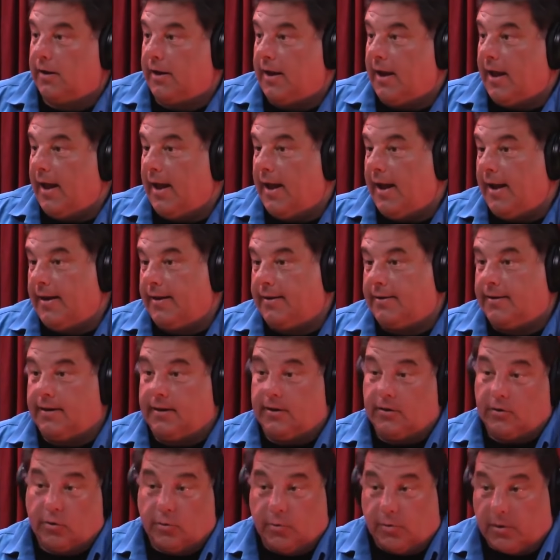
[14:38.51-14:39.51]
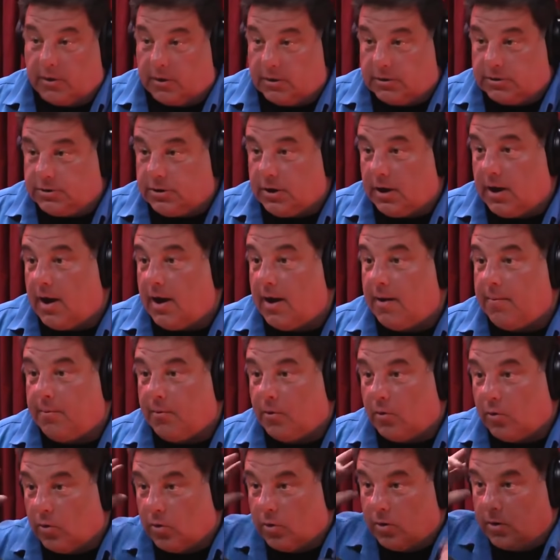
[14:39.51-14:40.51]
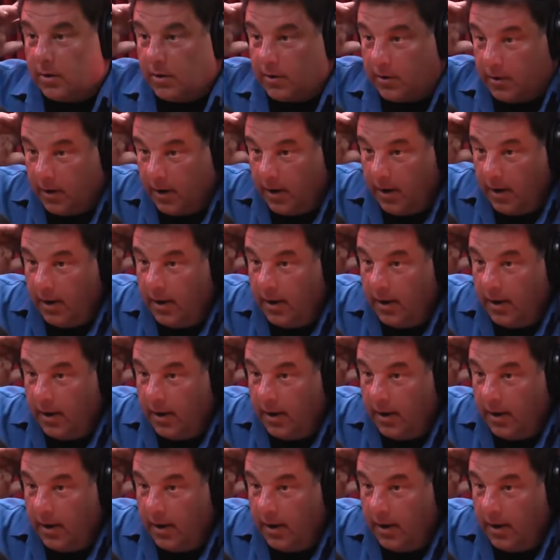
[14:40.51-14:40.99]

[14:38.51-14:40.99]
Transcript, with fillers: guy didn't do a good job or